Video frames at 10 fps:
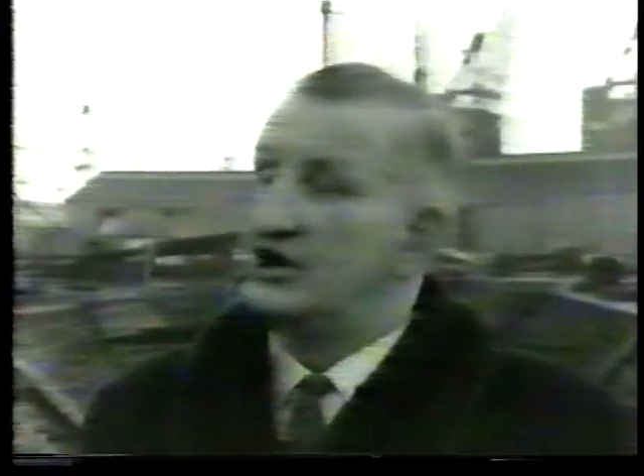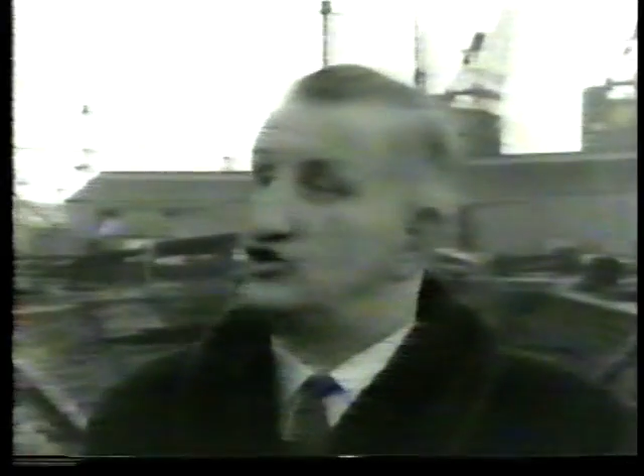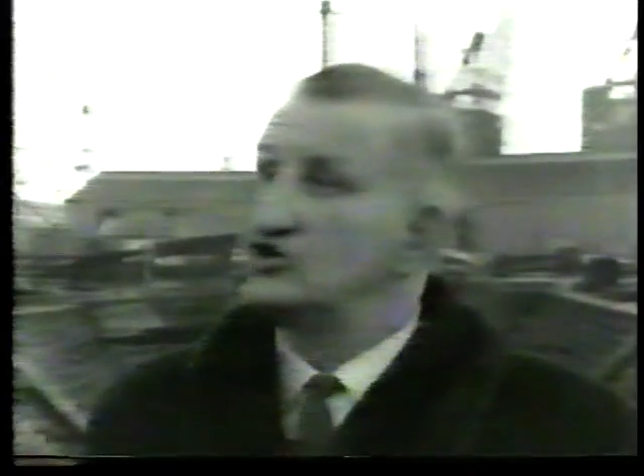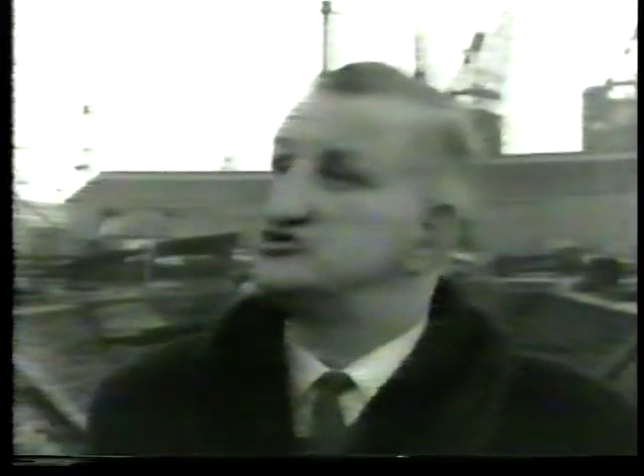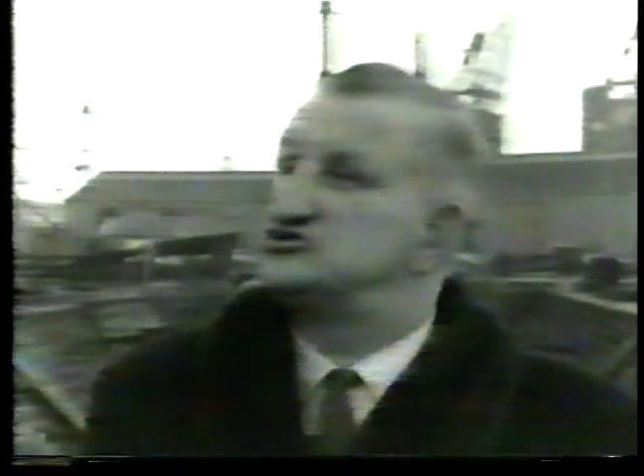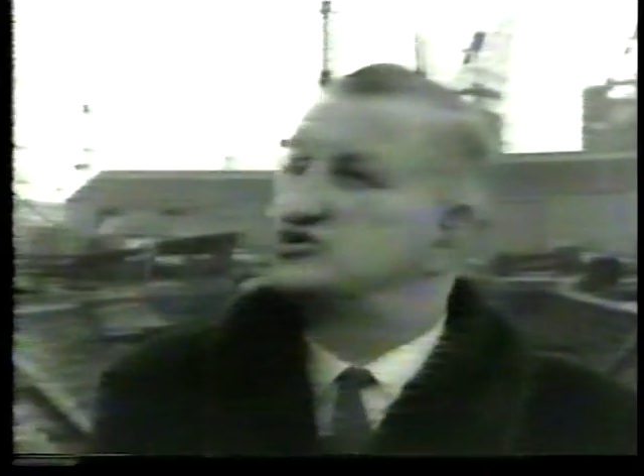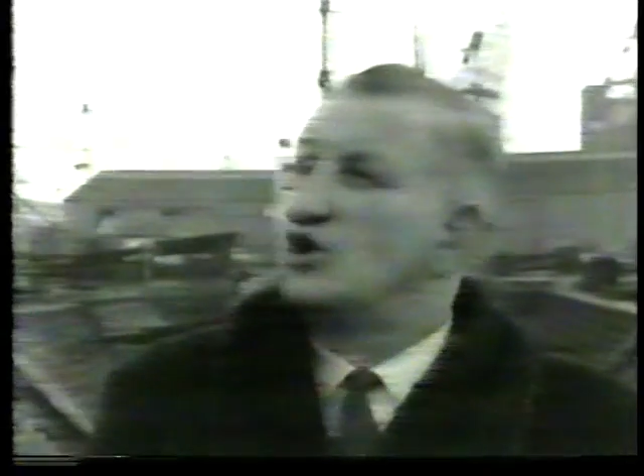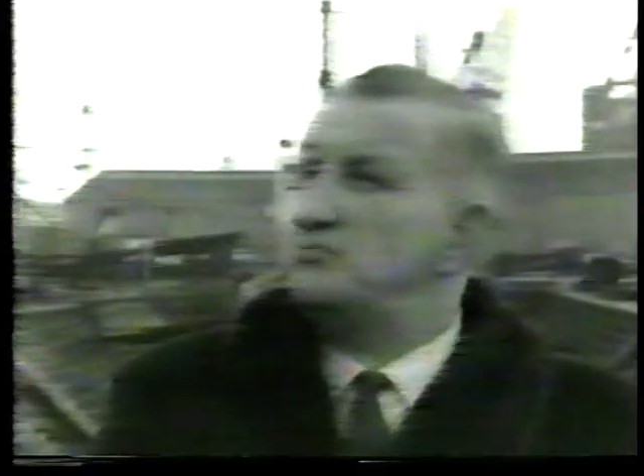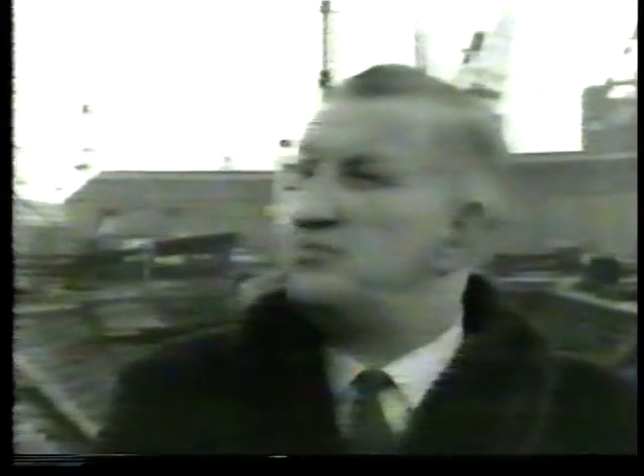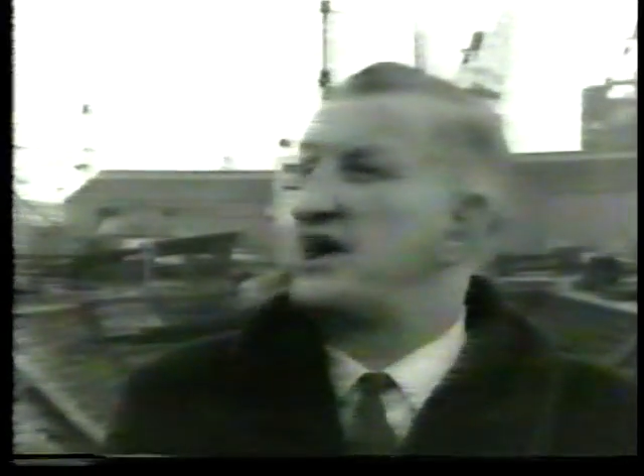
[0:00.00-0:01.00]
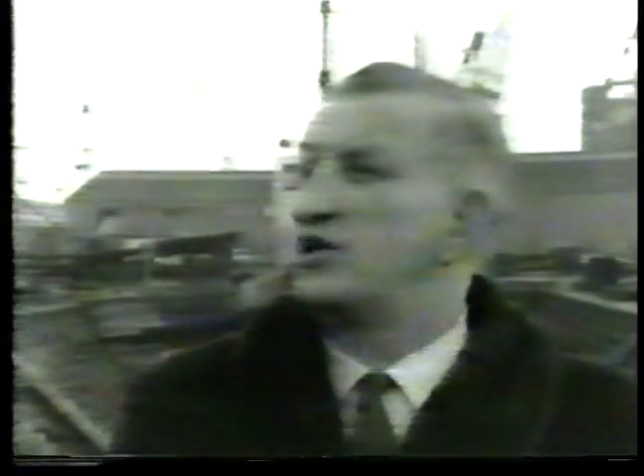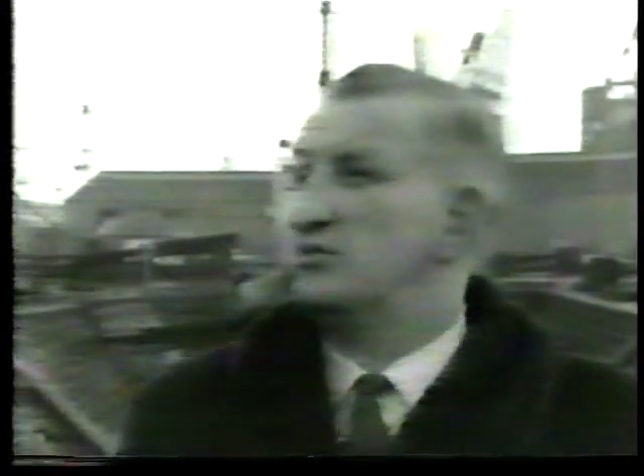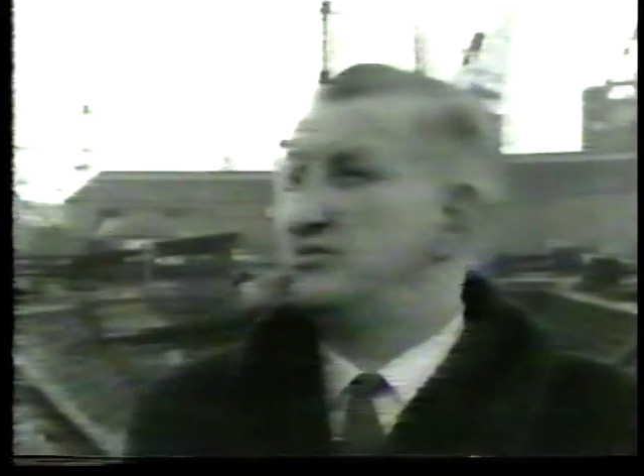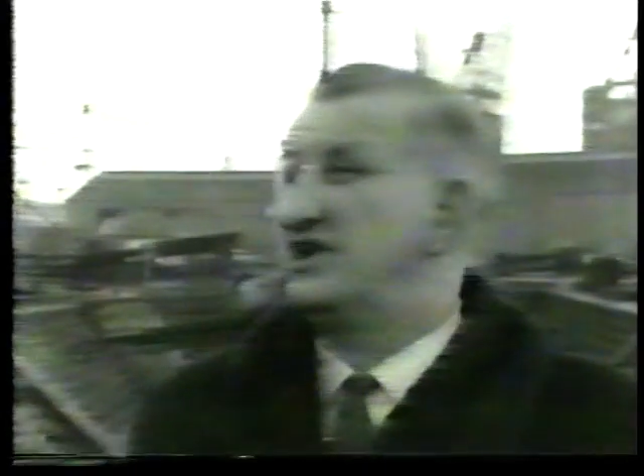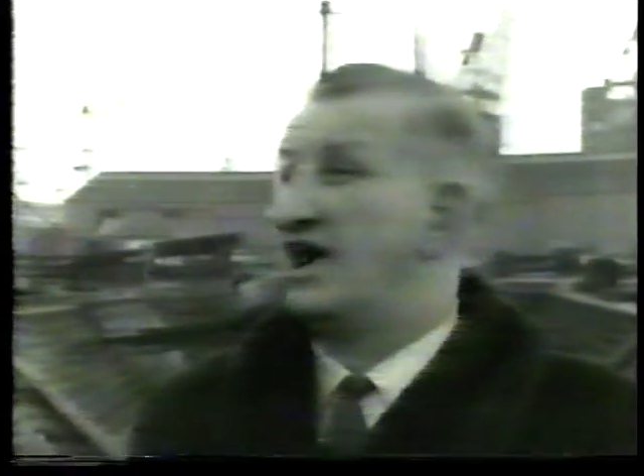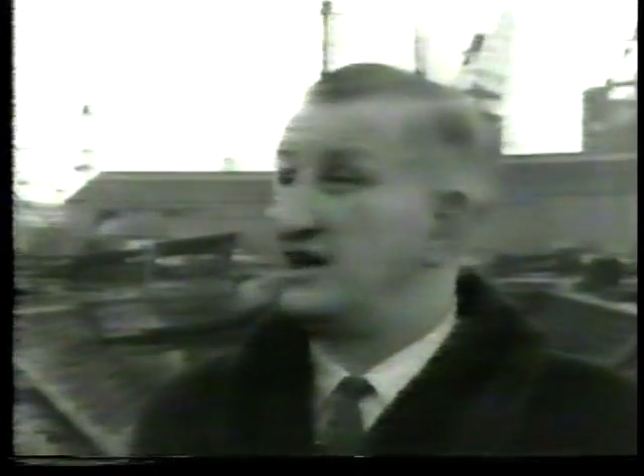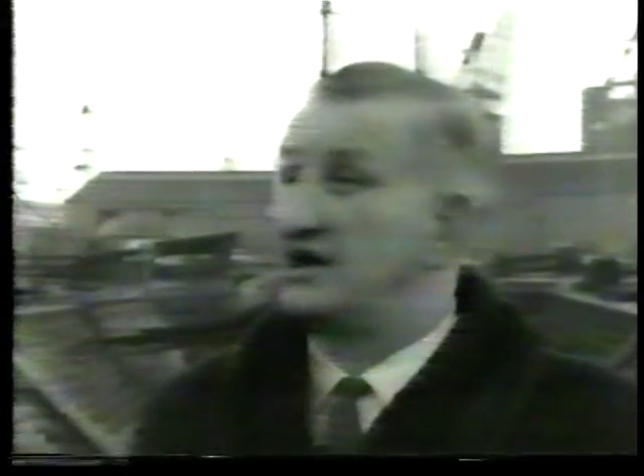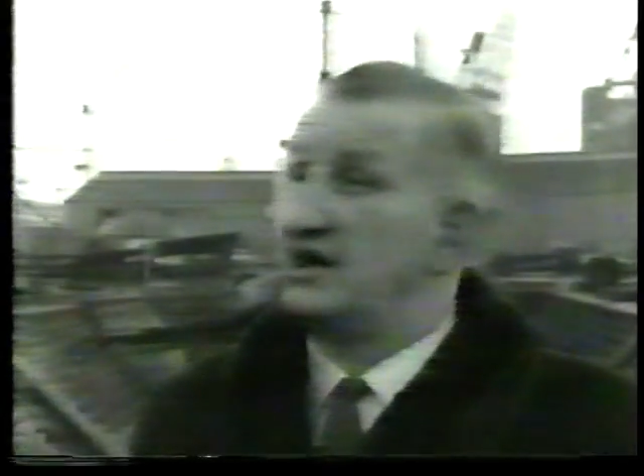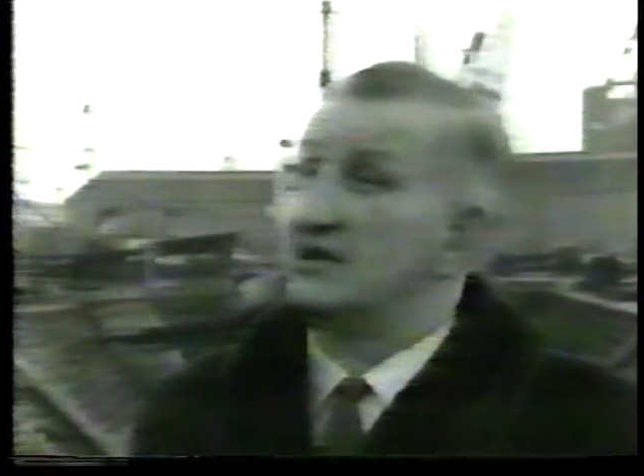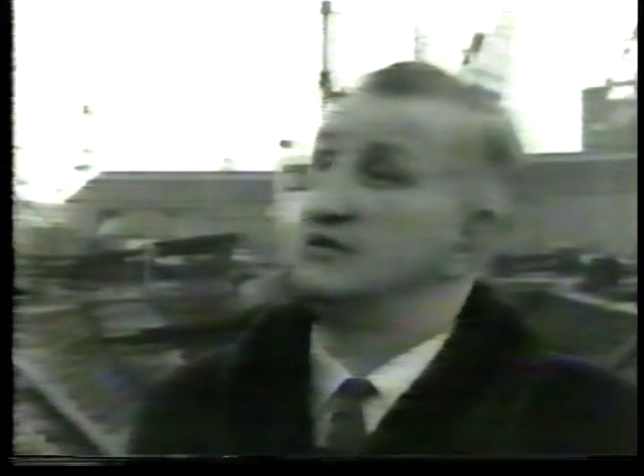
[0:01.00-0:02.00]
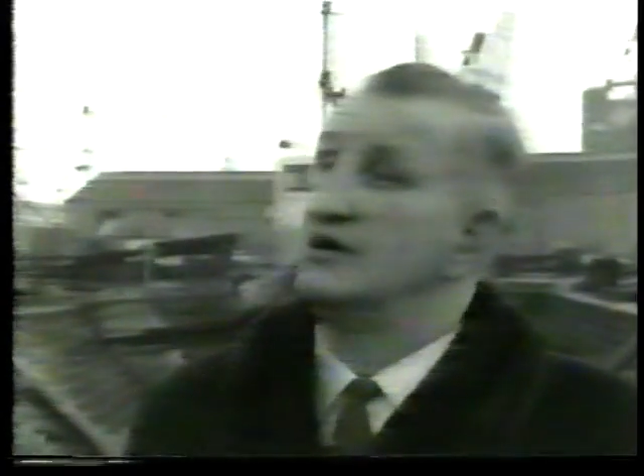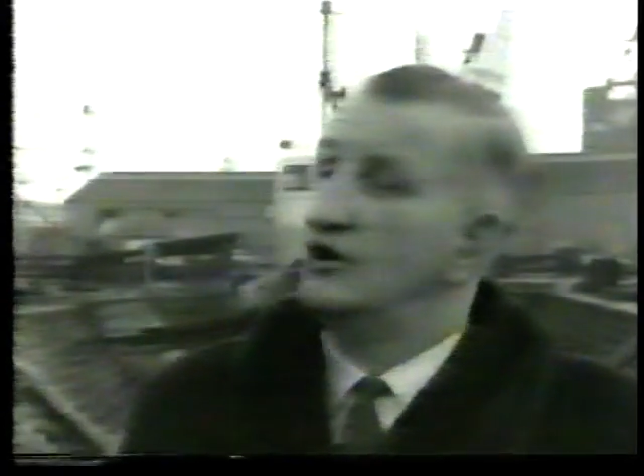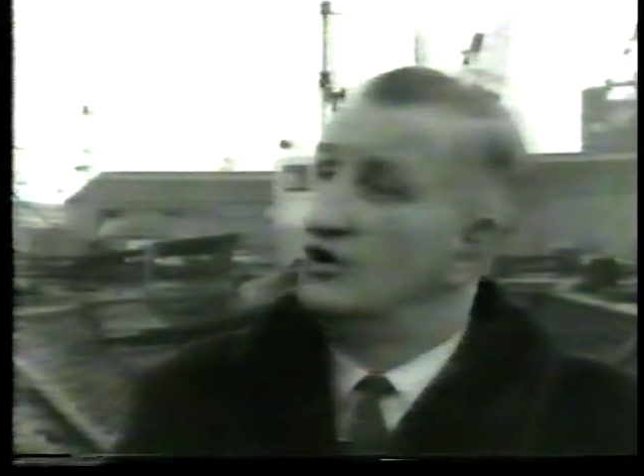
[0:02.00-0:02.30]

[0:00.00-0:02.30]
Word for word: It does come back on me now and again.